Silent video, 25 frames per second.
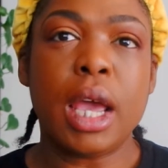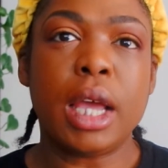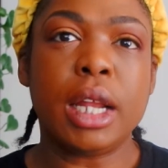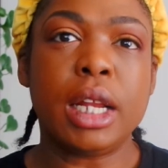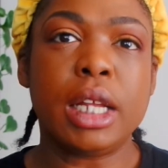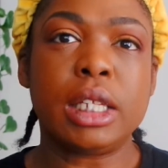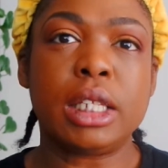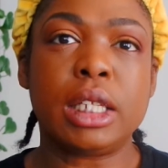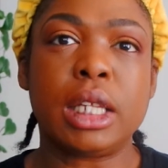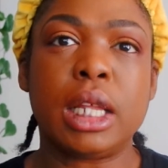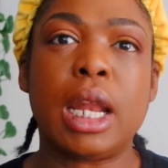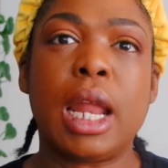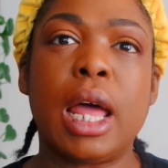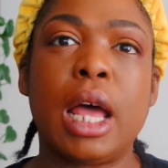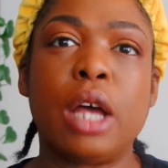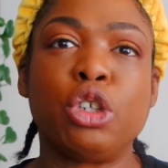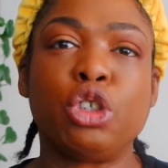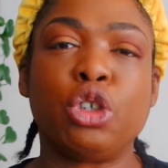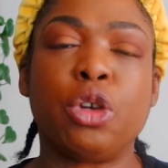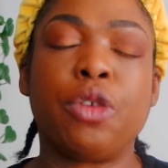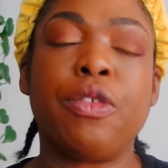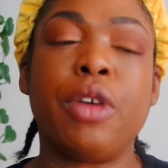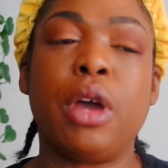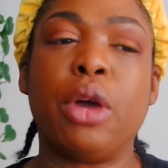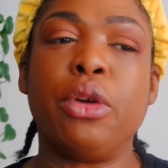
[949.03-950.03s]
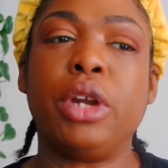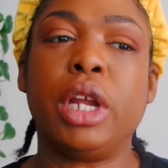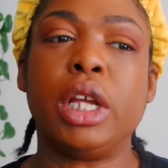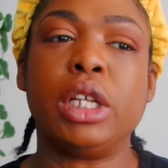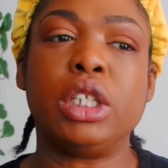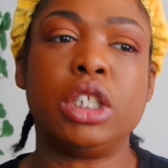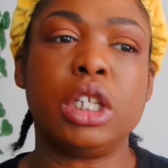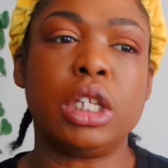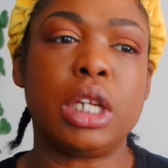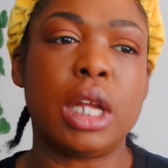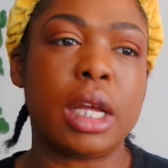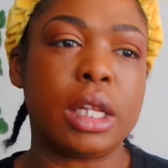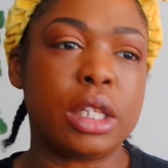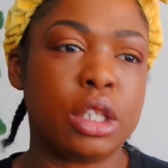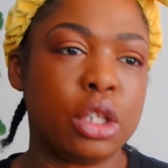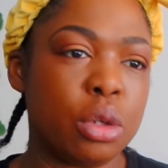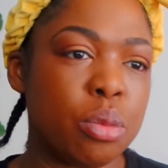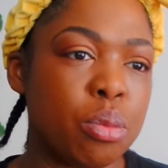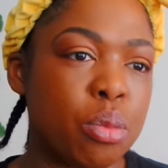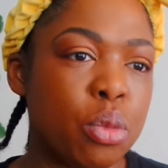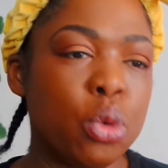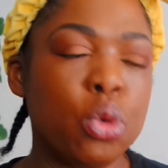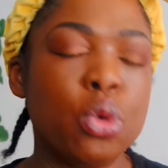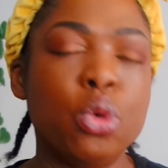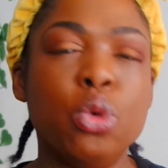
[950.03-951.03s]
And this allows your foundation not
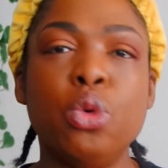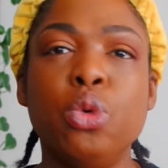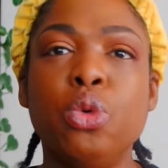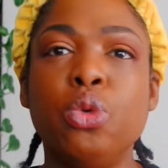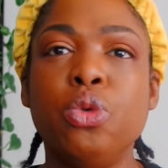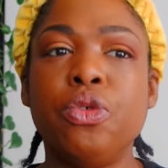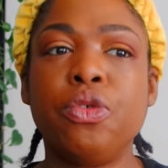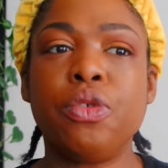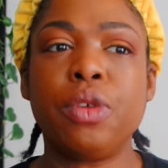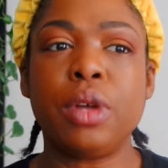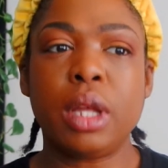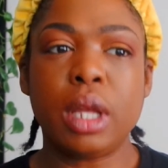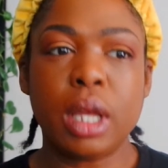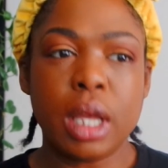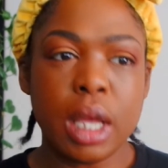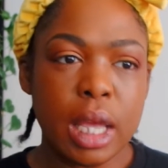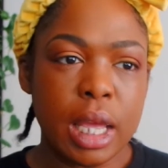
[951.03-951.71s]
to move.